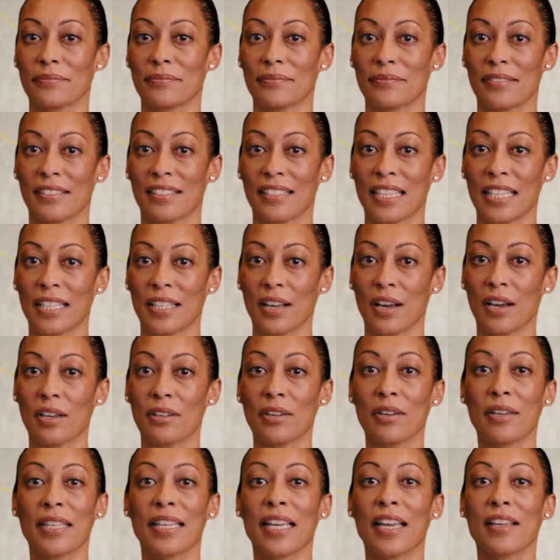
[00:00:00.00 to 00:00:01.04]

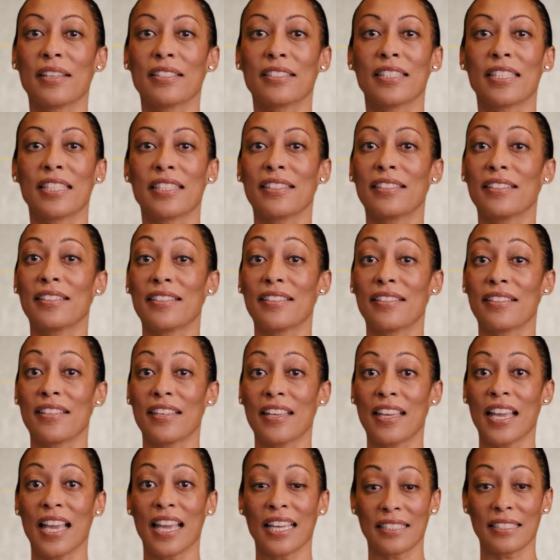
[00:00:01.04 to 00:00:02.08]
stakeholder analysis,
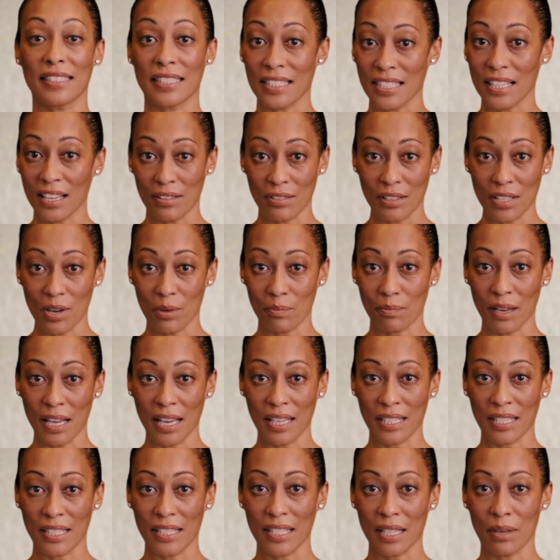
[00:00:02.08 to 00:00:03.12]
and scenario
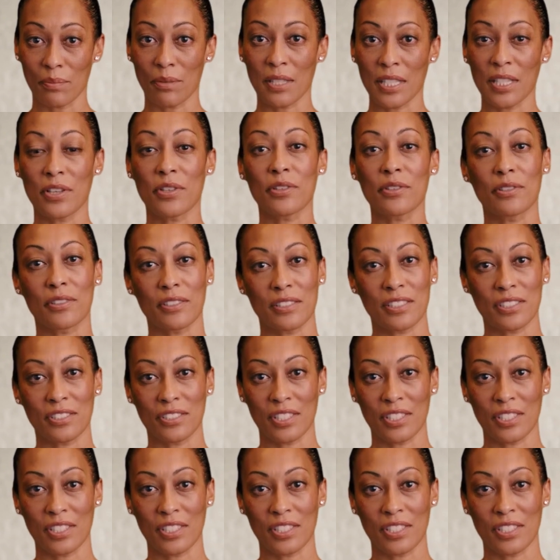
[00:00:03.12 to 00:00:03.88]
planning can be used